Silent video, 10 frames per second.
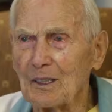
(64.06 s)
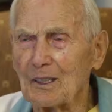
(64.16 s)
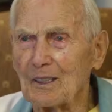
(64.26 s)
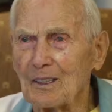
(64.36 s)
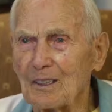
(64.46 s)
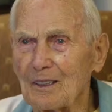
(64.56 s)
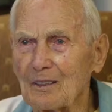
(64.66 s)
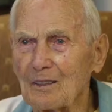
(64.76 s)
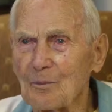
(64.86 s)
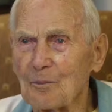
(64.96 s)
And
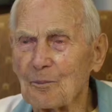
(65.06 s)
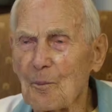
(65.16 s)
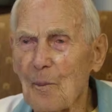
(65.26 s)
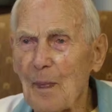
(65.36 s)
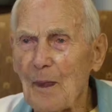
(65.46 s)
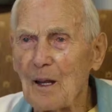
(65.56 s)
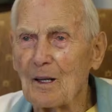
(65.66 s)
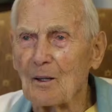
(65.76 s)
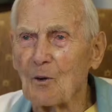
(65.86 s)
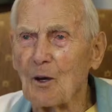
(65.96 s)

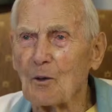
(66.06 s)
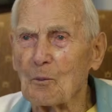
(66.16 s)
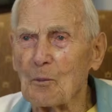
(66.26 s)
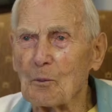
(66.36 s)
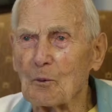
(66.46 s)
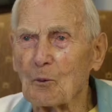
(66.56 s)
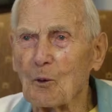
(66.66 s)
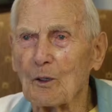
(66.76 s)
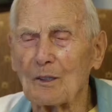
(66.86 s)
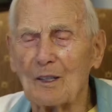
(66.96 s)
I remember
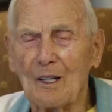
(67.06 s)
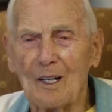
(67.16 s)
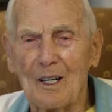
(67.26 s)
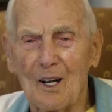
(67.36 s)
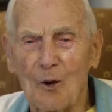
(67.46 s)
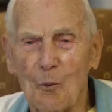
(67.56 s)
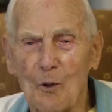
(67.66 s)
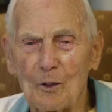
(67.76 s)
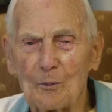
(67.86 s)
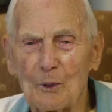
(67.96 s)
one
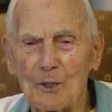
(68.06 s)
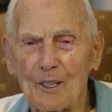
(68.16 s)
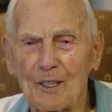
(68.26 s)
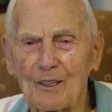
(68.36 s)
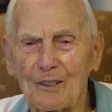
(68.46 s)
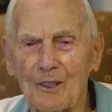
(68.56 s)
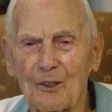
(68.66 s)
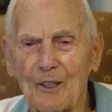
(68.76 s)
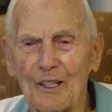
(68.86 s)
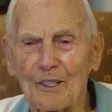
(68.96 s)
particular
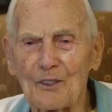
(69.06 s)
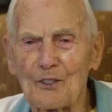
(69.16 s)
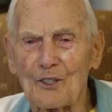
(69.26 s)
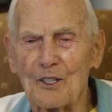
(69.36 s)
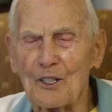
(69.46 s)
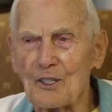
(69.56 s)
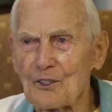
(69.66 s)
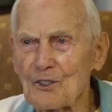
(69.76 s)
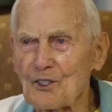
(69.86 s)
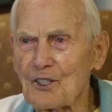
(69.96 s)
incident
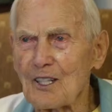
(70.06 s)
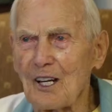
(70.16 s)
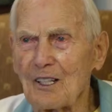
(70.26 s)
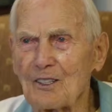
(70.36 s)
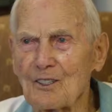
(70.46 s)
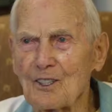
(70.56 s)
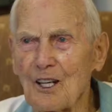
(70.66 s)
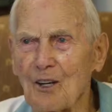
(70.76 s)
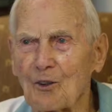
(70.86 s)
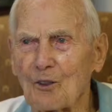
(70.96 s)
stands
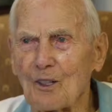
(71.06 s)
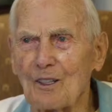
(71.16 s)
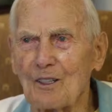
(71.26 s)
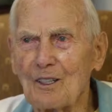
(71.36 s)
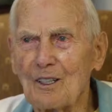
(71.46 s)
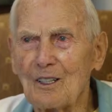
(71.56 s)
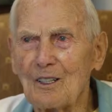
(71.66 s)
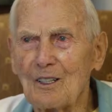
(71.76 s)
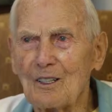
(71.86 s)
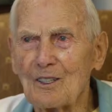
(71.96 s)
out
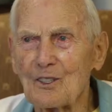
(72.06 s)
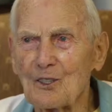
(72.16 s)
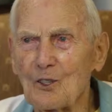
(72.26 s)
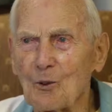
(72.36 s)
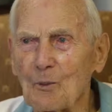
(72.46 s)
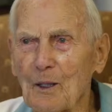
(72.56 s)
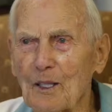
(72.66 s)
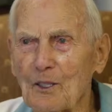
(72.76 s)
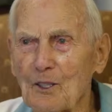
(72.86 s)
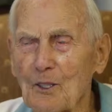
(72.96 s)
so
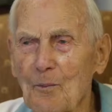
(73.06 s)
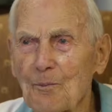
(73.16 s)
much.